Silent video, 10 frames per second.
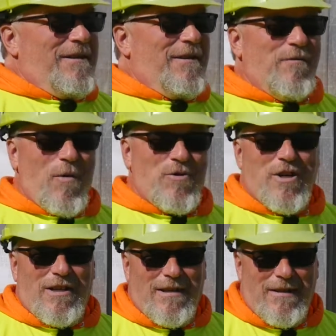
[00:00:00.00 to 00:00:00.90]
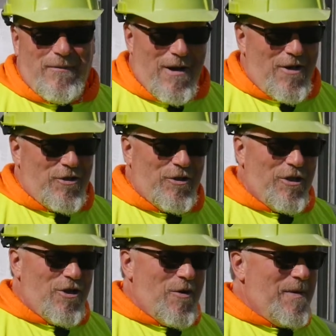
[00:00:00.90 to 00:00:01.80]
Unfortunately, we also
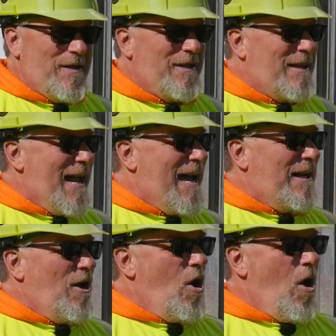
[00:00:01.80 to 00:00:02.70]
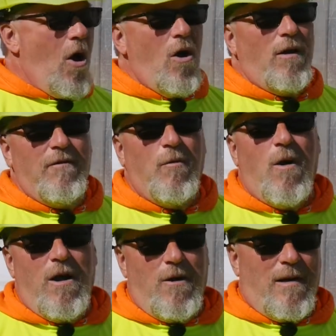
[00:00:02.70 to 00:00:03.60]
determined that all of the
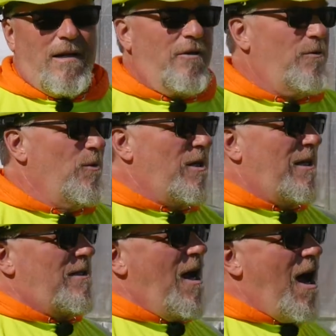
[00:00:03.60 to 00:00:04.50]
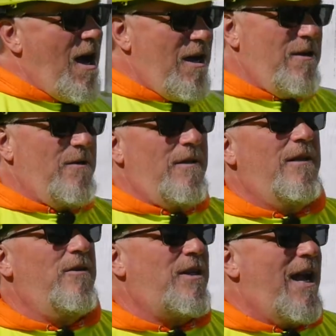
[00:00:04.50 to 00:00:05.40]
wiring through the entire
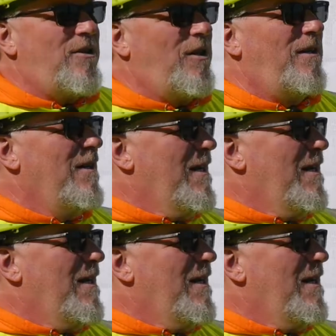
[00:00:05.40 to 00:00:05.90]
intersection,